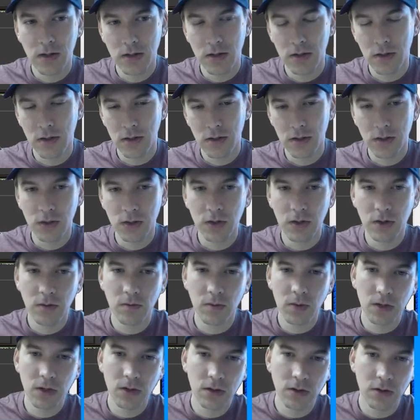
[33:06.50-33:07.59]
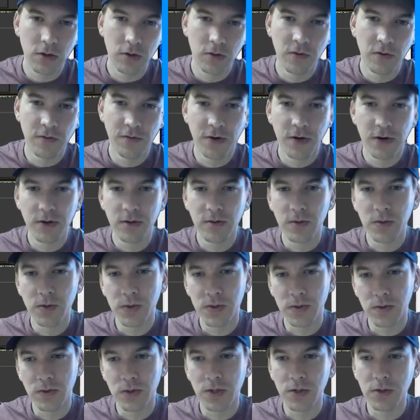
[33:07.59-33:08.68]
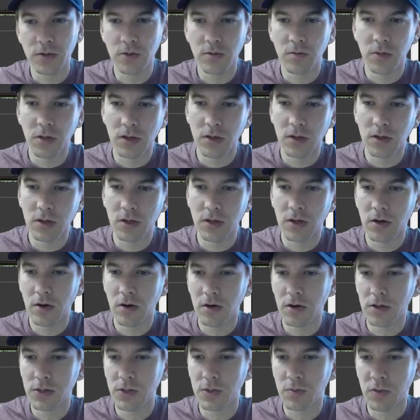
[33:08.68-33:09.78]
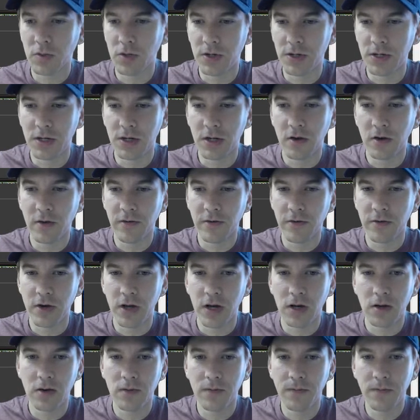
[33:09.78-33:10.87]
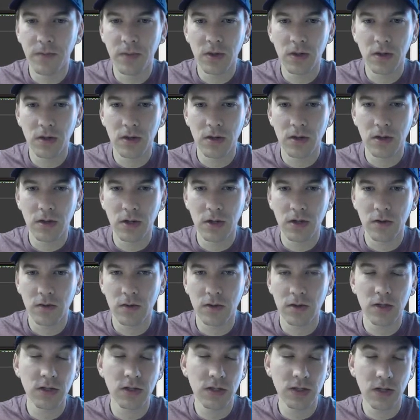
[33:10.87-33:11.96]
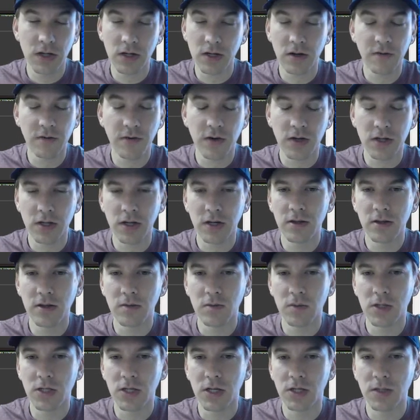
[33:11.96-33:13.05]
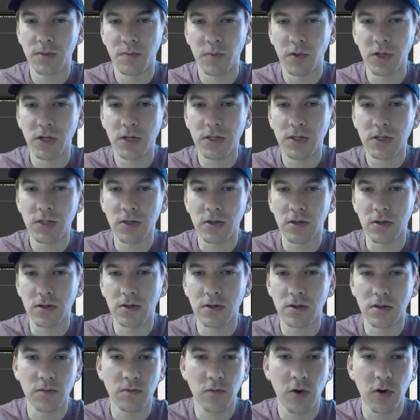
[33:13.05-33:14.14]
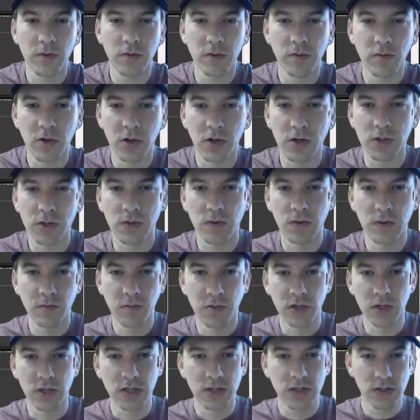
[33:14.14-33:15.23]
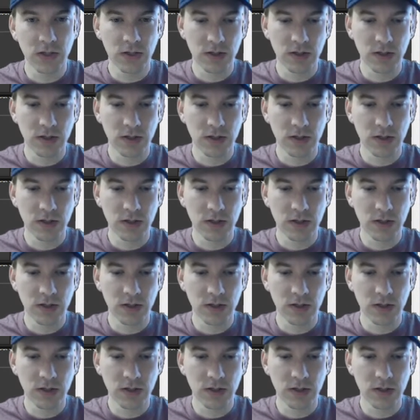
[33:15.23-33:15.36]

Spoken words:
Should it be in global variables or should it be in here? I'll just put it in here for now. It's not going to affect anything besides bullets, so it probably belongs with bullets.